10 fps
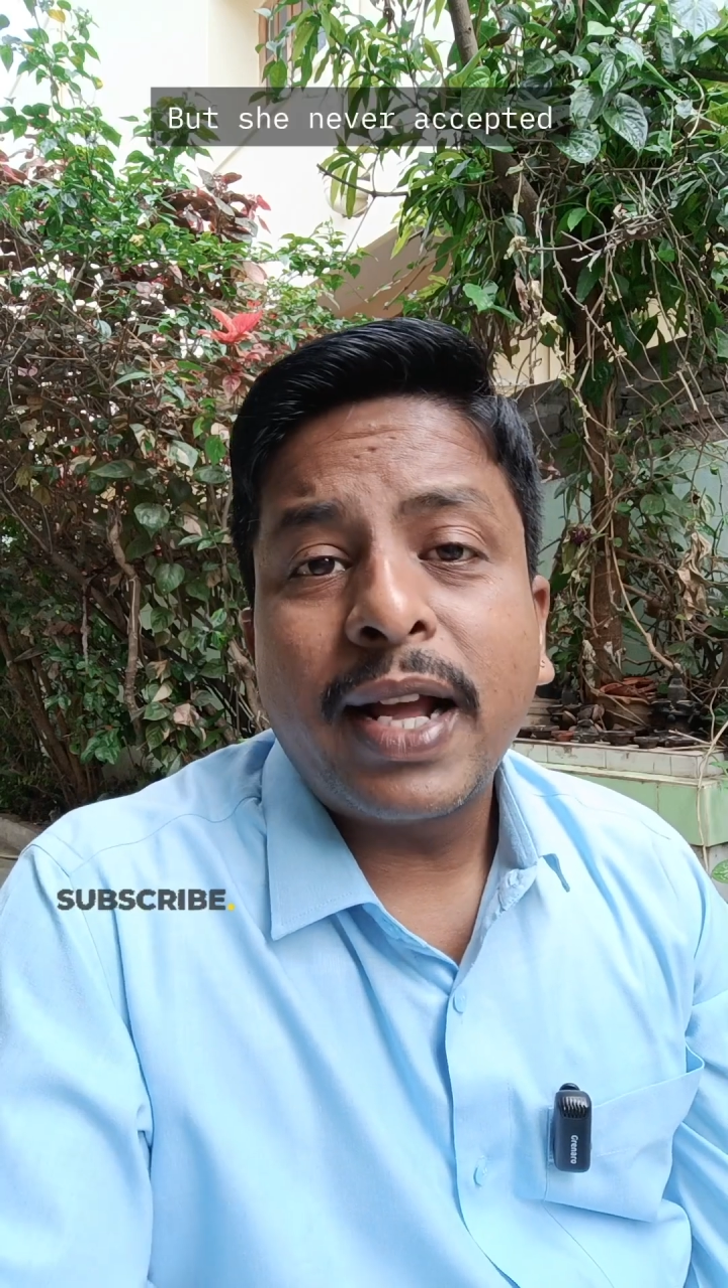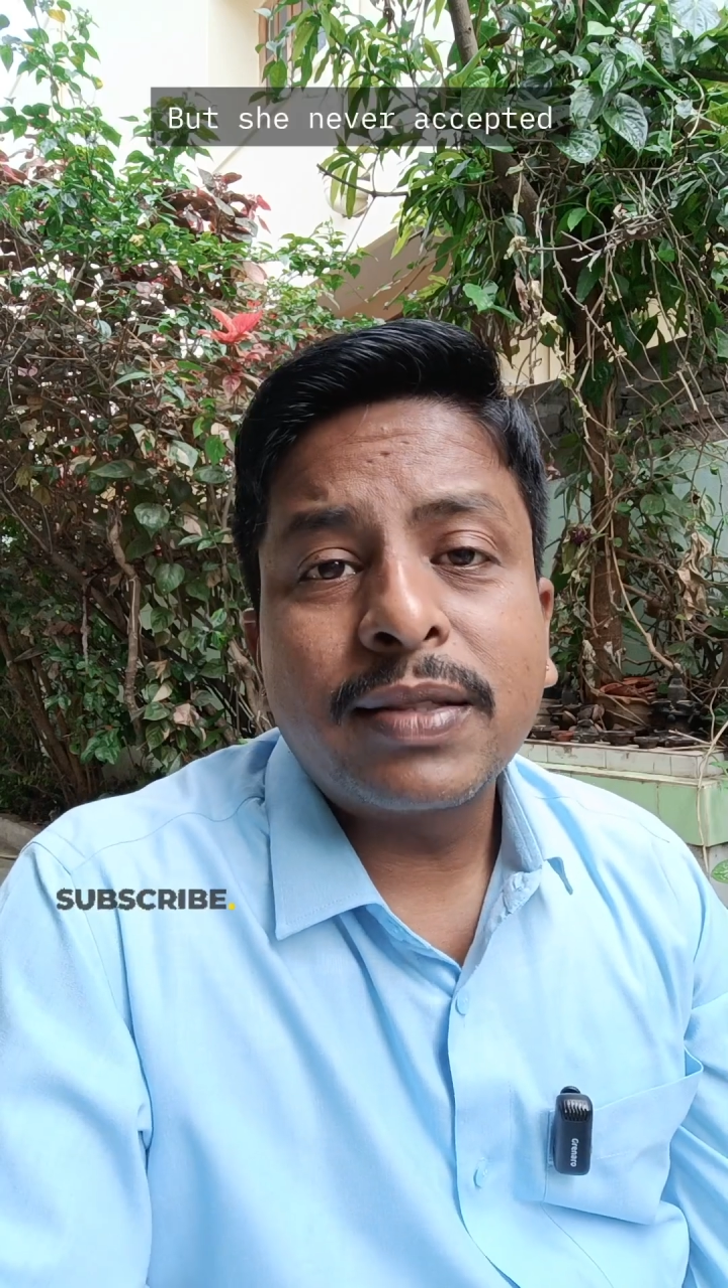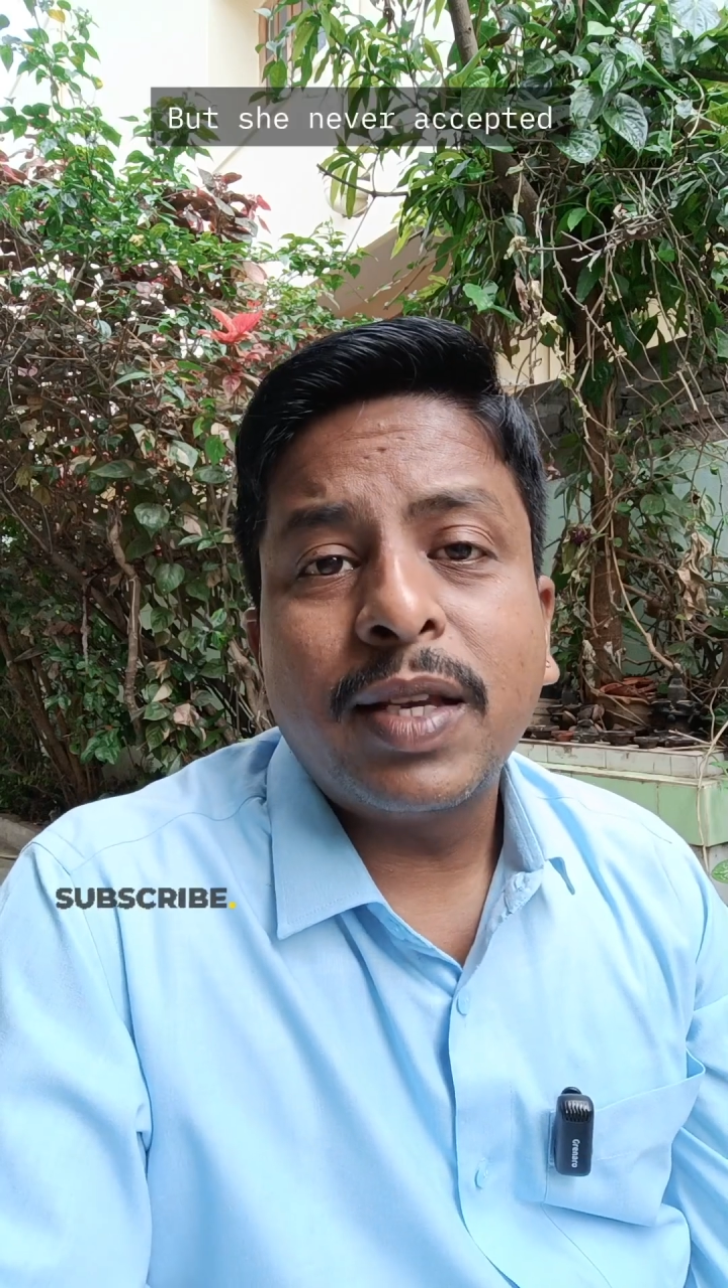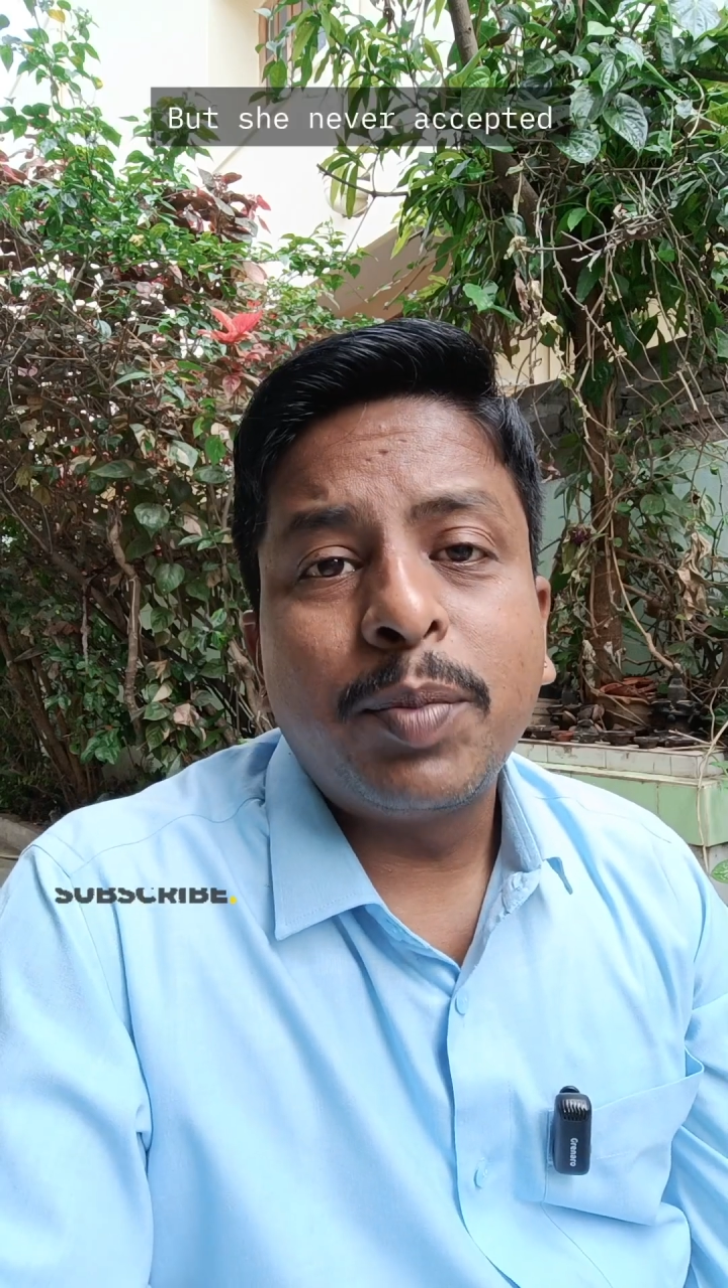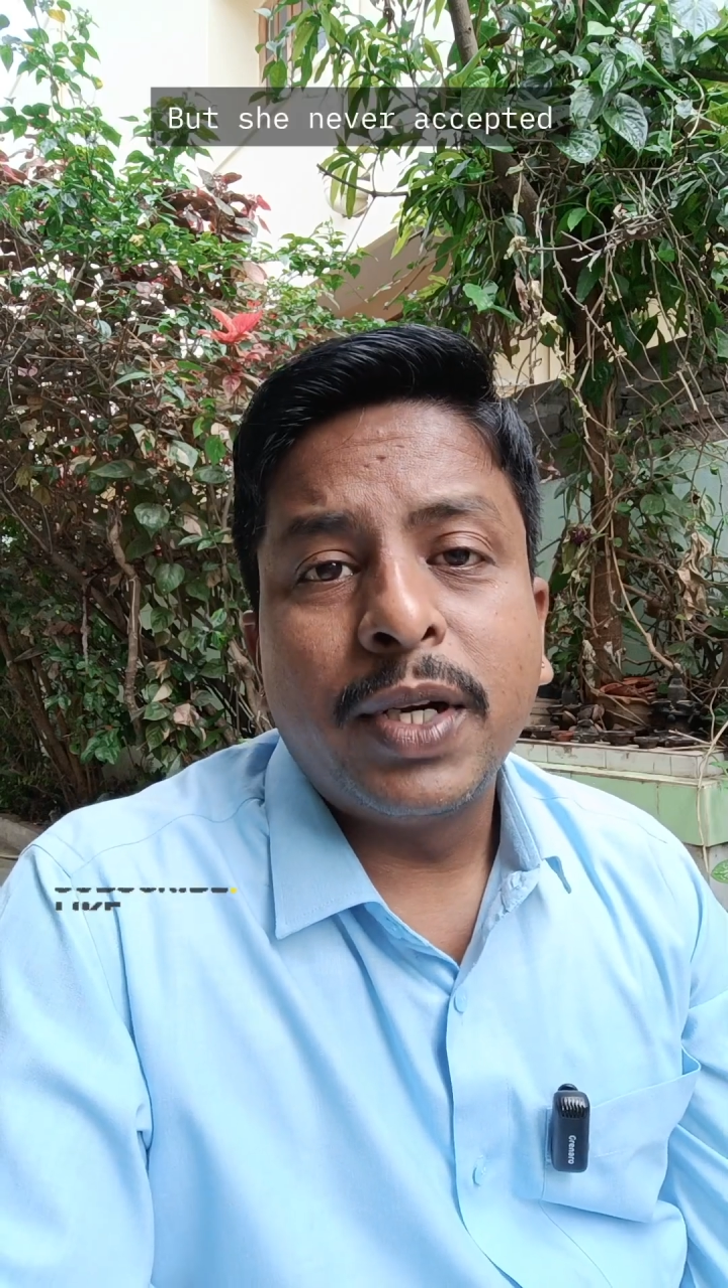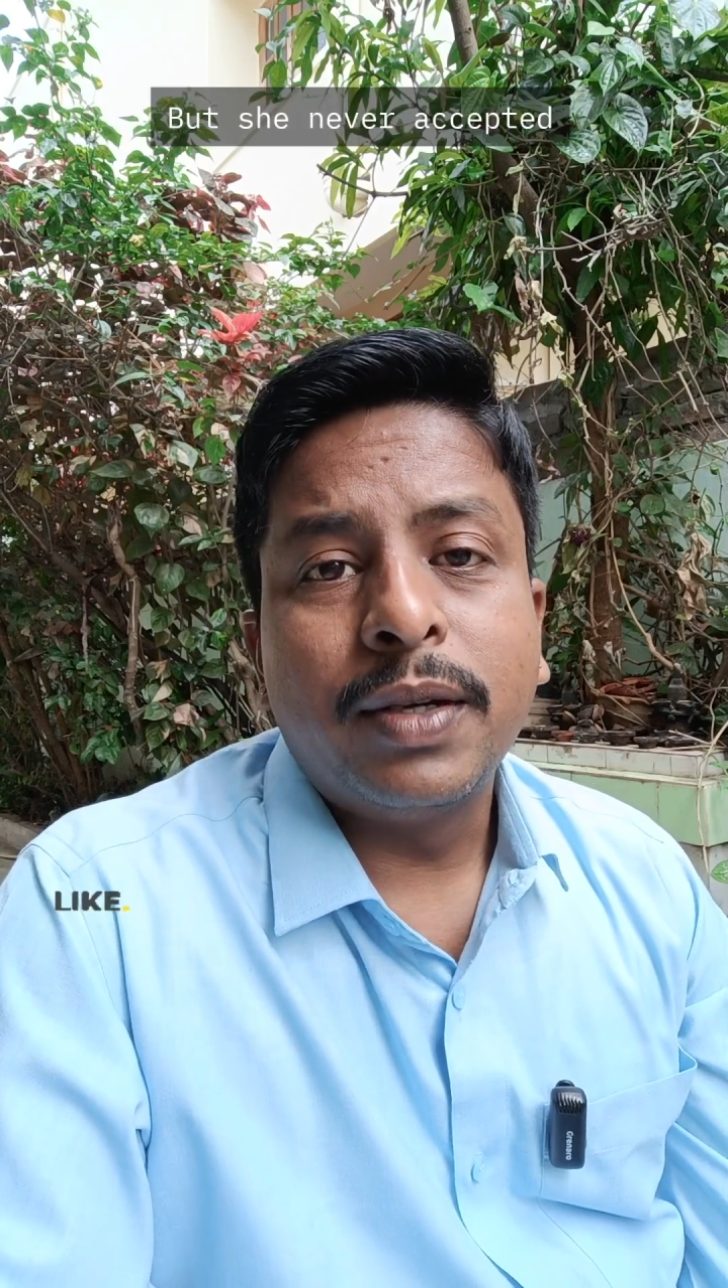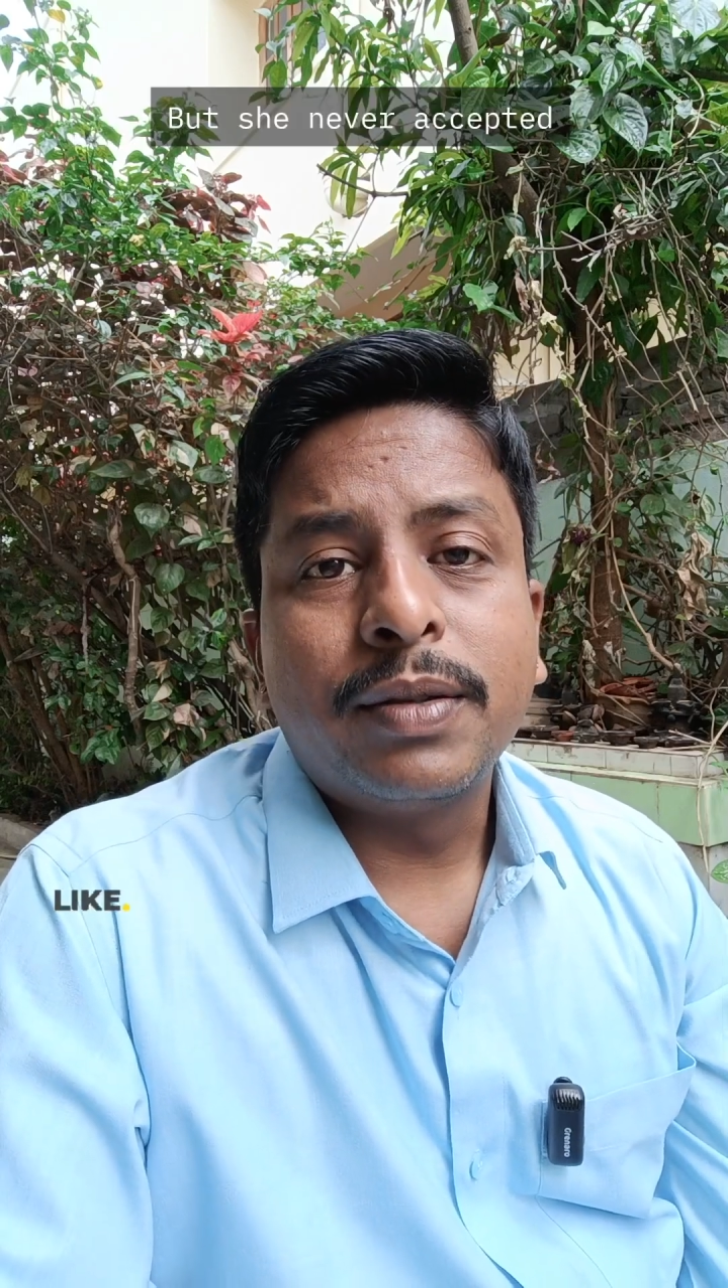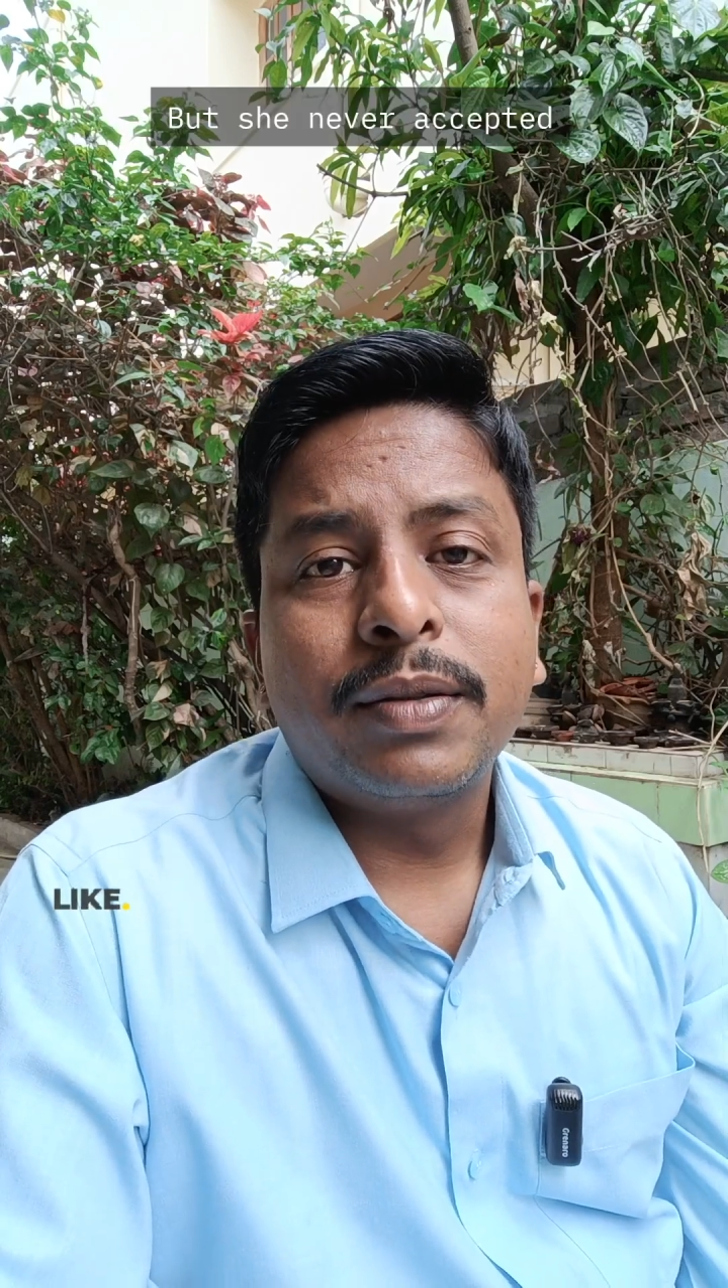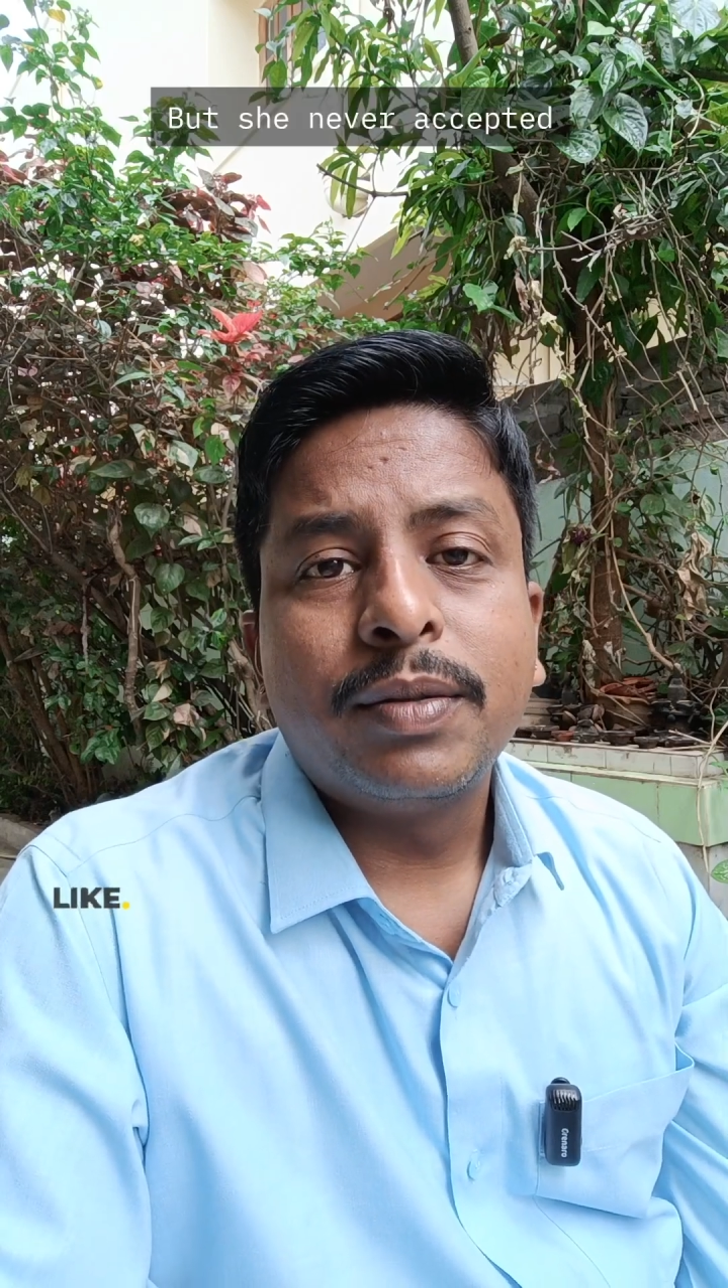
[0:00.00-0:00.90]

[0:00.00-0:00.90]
accepted.